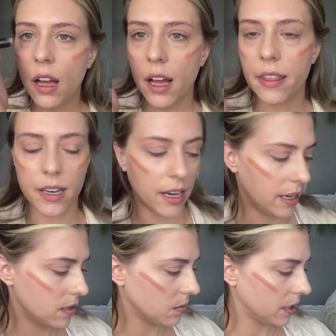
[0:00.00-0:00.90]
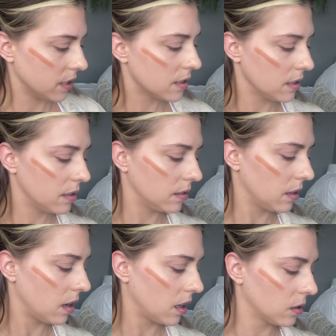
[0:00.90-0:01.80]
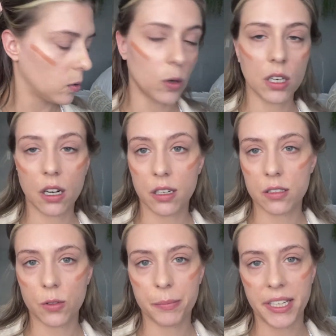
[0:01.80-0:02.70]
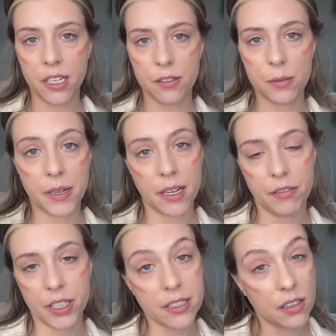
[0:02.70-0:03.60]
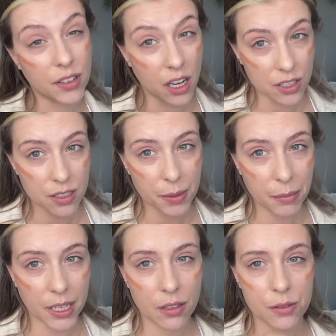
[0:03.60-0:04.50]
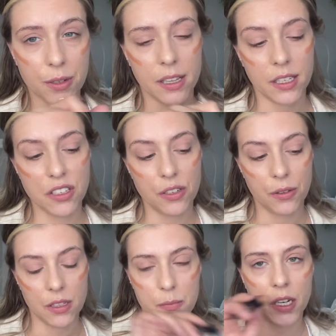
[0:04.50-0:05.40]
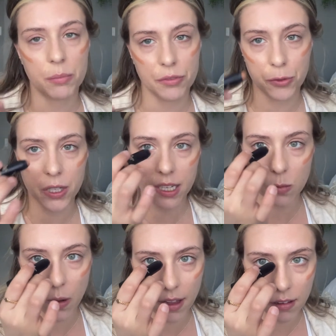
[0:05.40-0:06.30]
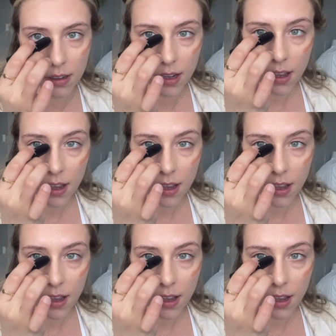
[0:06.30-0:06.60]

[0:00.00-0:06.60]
And then I don't like to hardcore contour my nose, but I am very self-conscious about my nose, so I like to do this part before as well.